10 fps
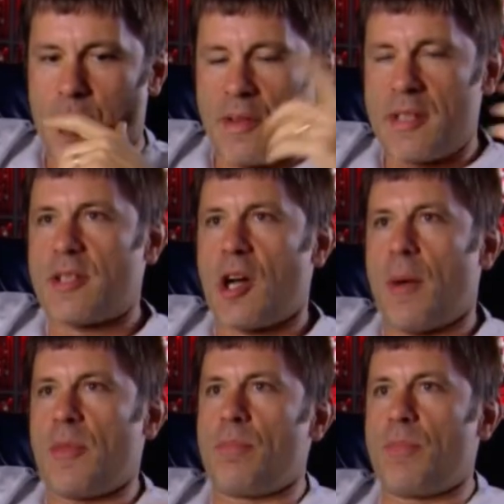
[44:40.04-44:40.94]
this
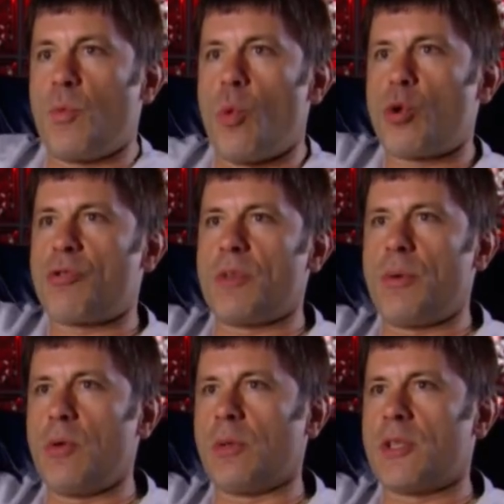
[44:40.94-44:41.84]
time, the water in the
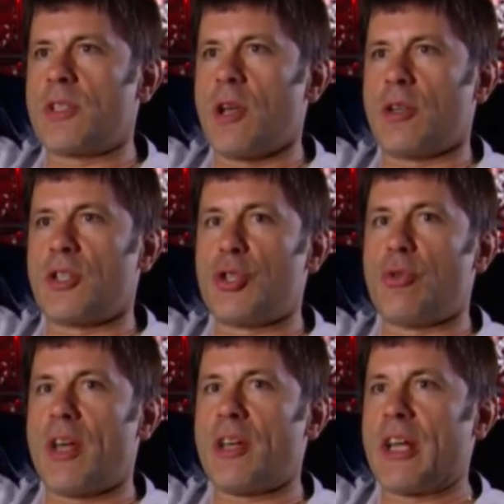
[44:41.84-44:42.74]
pool had started to
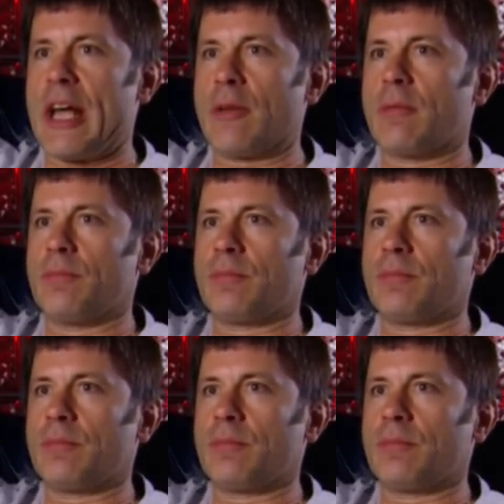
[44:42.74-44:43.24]
drain down.